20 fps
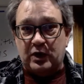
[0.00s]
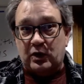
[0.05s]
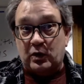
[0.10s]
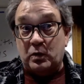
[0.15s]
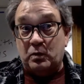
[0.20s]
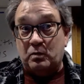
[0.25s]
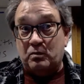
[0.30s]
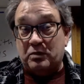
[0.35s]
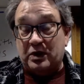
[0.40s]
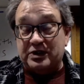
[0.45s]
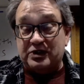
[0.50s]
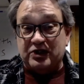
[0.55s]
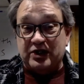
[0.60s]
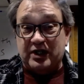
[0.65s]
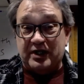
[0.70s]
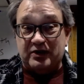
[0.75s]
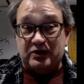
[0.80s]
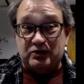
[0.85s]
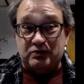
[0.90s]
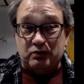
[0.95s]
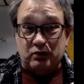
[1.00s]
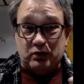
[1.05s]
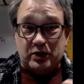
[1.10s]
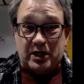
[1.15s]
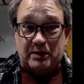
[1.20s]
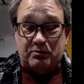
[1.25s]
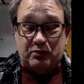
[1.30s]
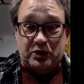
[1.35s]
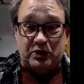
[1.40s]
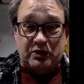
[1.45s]
Much like when I
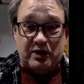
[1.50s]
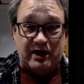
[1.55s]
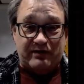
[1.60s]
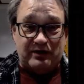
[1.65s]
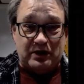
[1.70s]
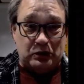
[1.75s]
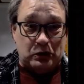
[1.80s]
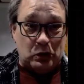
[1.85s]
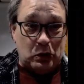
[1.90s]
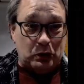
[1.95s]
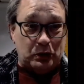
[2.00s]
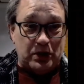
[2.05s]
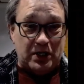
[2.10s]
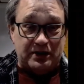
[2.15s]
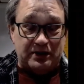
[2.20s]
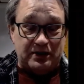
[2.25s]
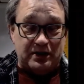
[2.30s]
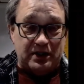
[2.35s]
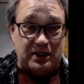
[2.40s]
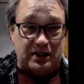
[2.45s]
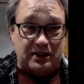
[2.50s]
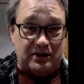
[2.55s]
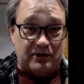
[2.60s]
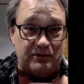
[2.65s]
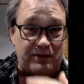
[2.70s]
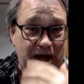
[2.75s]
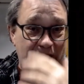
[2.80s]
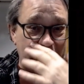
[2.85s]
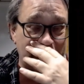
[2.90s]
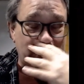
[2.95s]
put a heavy load on the
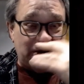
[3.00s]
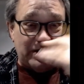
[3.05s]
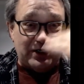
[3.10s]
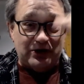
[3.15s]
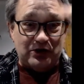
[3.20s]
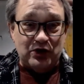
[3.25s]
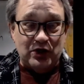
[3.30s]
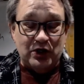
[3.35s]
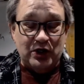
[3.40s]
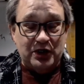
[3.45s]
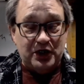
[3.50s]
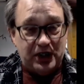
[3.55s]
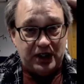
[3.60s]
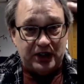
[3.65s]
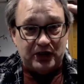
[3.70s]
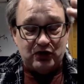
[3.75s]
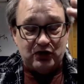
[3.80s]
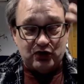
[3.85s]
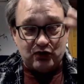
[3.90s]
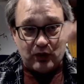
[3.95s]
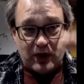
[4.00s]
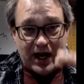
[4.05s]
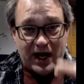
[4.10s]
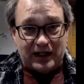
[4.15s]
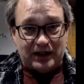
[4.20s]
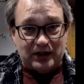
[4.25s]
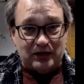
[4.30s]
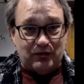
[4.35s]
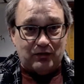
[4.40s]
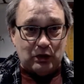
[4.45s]
battery, it
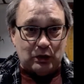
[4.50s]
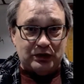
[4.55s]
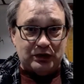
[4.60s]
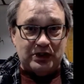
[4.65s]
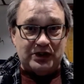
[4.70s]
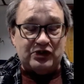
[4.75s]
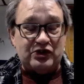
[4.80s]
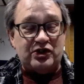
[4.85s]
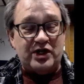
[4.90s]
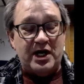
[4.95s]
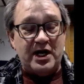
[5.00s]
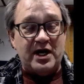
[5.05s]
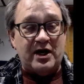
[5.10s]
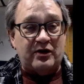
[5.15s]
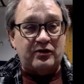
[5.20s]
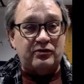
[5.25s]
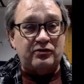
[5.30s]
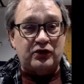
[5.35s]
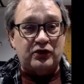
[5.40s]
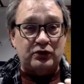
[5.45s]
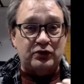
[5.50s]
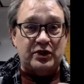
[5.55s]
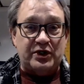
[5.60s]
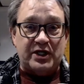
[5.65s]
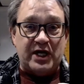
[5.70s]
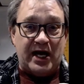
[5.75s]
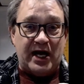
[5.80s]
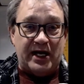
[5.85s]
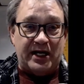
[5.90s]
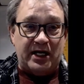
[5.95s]
dragged the voltage down due to the
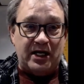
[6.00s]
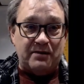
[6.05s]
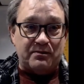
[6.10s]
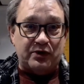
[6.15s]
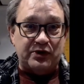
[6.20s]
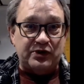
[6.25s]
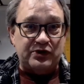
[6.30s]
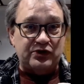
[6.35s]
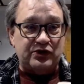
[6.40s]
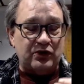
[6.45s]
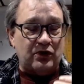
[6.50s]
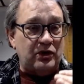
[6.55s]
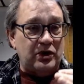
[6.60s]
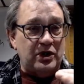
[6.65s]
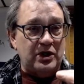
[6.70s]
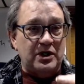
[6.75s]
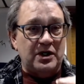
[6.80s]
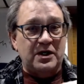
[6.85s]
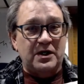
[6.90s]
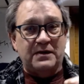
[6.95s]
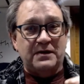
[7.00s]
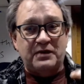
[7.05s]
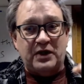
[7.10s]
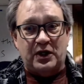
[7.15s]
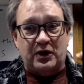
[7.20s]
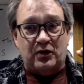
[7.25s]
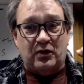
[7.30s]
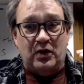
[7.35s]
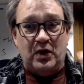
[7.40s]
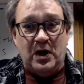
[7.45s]
high amperage. So,
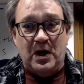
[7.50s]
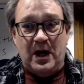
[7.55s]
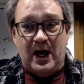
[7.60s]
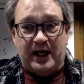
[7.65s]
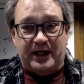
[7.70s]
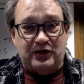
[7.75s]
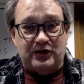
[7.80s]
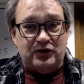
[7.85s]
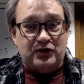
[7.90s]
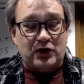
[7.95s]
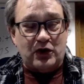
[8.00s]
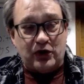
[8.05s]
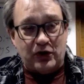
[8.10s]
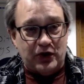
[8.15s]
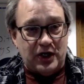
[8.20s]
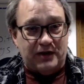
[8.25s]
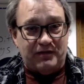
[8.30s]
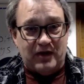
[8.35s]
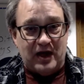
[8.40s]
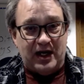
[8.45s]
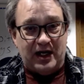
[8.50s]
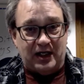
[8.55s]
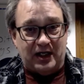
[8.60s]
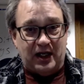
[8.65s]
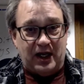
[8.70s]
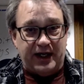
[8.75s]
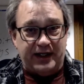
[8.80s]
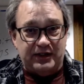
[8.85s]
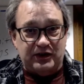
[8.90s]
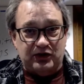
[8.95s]
I turn on the
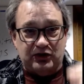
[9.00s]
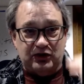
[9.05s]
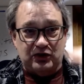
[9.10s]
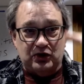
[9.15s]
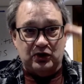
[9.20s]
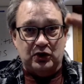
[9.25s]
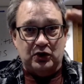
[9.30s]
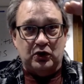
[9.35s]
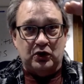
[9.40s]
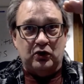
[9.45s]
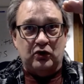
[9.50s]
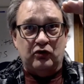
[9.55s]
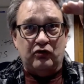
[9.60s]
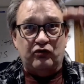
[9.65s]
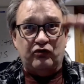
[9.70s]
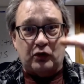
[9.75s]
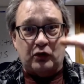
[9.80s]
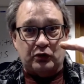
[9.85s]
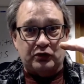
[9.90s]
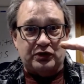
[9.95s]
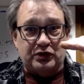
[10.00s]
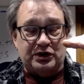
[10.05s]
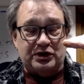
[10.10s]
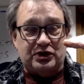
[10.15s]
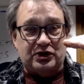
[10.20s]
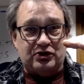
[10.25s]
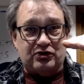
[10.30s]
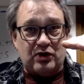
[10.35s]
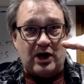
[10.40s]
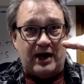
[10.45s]
headlights,
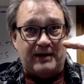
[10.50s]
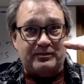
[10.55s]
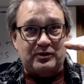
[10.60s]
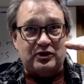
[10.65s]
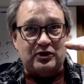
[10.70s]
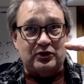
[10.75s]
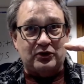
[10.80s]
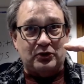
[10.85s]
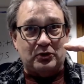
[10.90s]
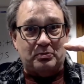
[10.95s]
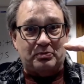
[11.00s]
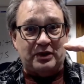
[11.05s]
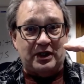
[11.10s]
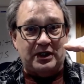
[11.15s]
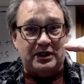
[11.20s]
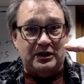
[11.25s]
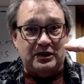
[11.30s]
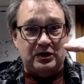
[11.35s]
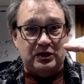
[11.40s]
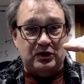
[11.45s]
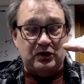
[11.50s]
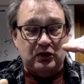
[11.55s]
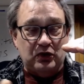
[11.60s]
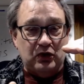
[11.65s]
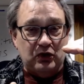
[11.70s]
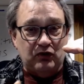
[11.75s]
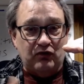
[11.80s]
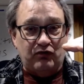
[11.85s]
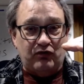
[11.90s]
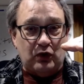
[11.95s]
voltage drops a little bit,
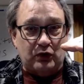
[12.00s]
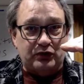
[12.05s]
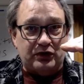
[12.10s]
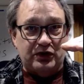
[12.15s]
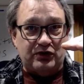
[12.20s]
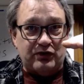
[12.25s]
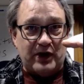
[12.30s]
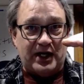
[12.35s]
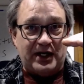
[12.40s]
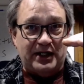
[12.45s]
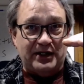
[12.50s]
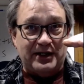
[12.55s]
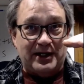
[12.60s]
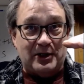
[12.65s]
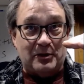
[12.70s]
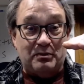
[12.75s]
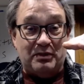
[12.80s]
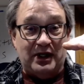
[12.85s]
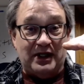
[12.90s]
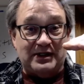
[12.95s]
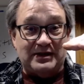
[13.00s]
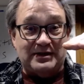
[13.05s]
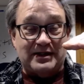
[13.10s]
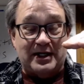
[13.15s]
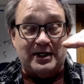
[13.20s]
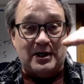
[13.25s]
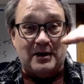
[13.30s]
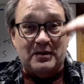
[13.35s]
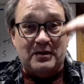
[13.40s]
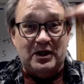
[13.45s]
voltage regulator picks that
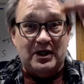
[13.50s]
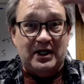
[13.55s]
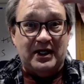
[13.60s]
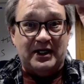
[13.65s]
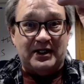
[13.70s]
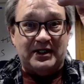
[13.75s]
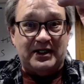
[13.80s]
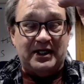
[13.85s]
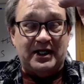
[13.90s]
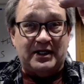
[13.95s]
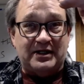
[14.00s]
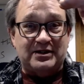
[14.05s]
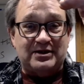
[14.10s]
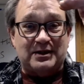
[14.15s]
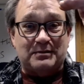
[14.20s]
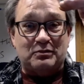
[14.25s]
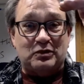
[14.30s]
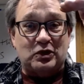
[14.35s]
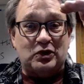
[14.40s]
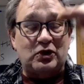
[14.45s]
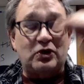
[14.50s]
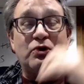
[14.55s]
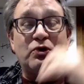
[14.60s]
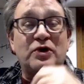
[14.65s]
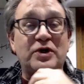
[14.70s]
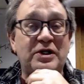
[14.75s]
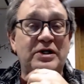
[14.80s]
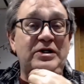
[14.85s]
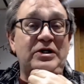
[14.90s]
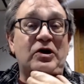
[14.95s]
up and kicks up the
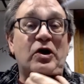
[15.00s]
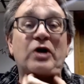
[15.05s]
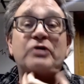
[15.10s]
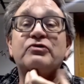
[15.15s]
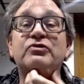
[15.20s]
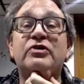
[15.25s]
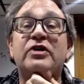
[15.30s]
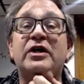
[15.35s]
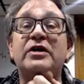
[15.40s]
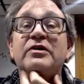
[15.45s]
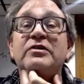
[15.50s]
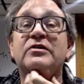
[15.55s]
current of the alternator.